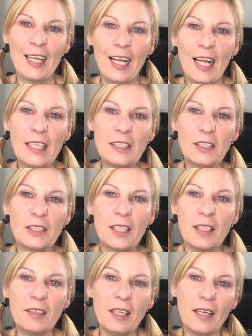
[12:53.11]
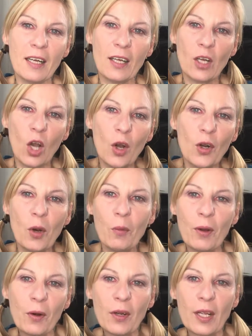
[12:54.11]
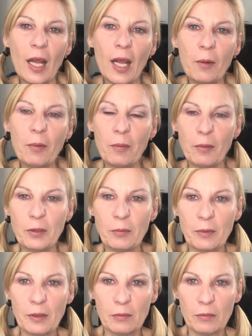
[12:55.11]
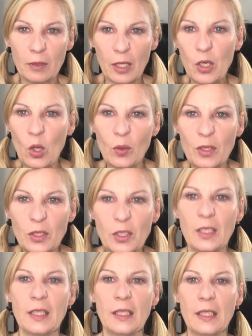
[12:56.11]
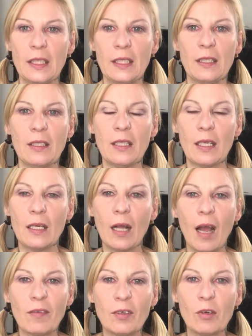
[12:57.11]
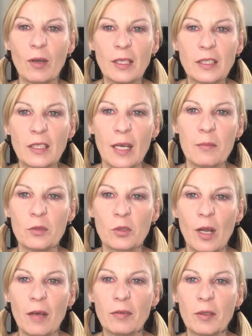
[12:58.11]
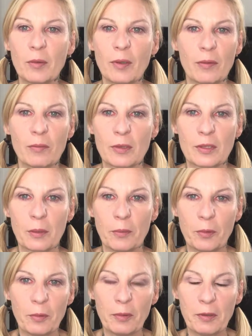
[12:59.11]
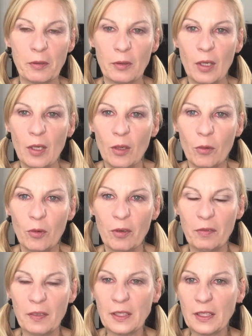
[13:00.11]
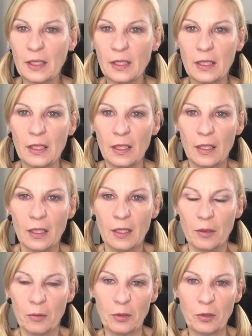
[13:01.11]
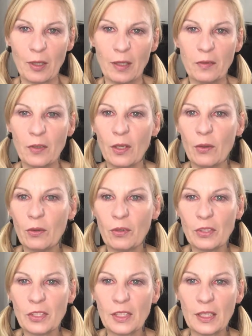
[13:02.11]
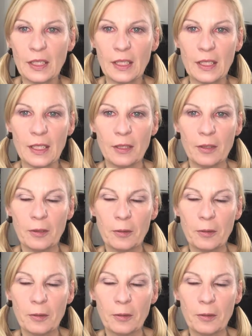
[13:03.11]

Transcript: And they're like, oh no, we're okay. They know the city, and I have a great time traveling with them. We visit, we drive around the city.